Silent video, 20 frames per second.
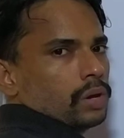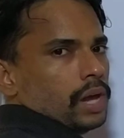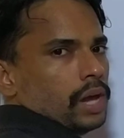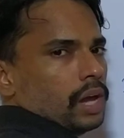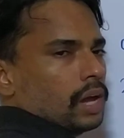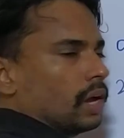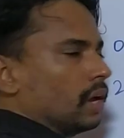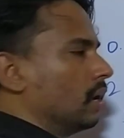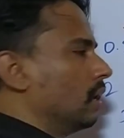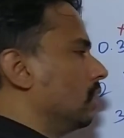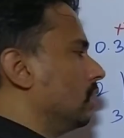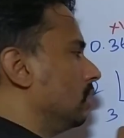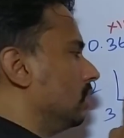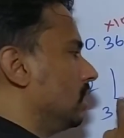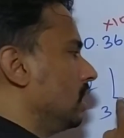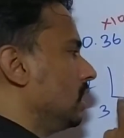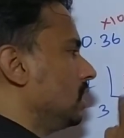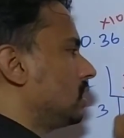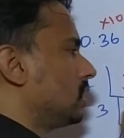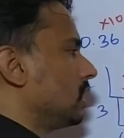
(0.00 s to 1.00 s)
okay
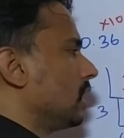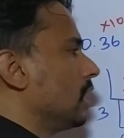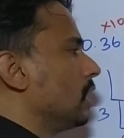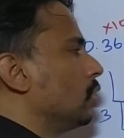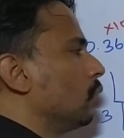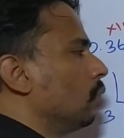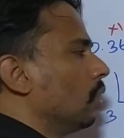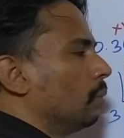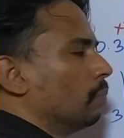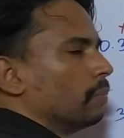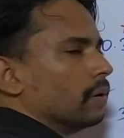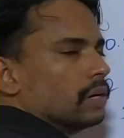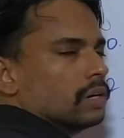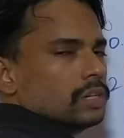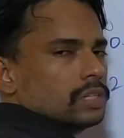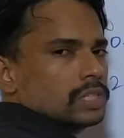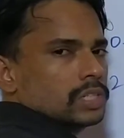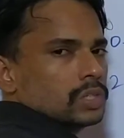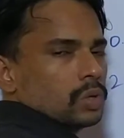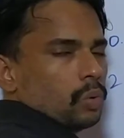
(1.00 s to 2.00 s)
these three new
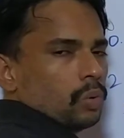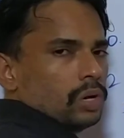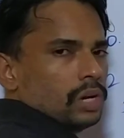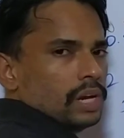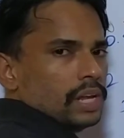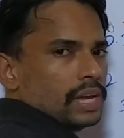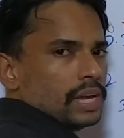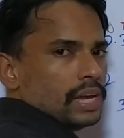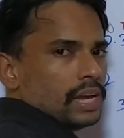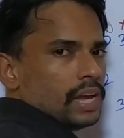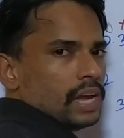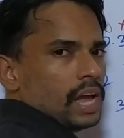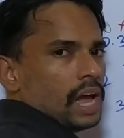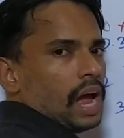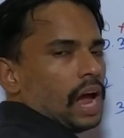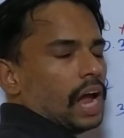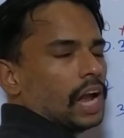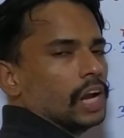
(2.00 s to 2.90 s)
numbers only